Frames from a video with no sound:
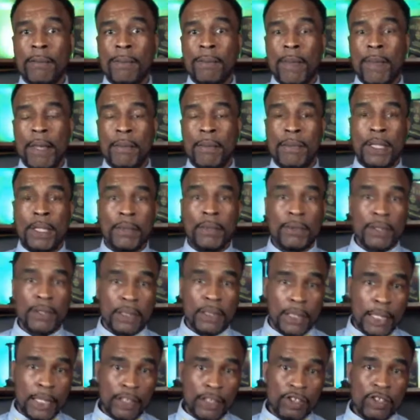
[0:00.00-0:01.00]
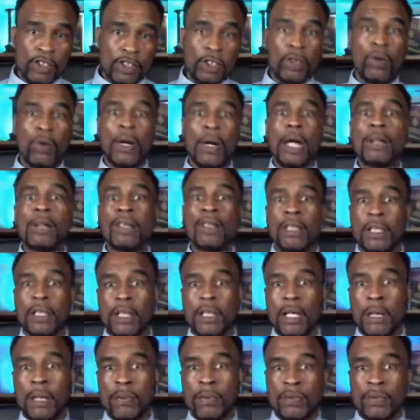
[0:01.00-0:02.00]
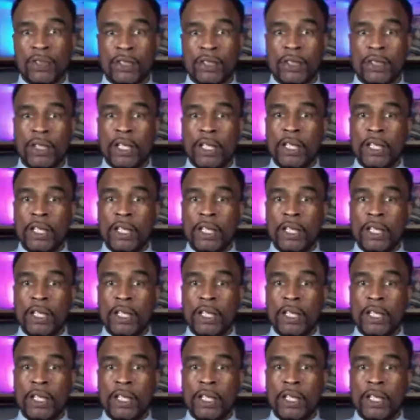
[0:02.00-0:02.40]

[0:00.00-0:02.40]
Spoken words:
and be able to actually go out and accomplish,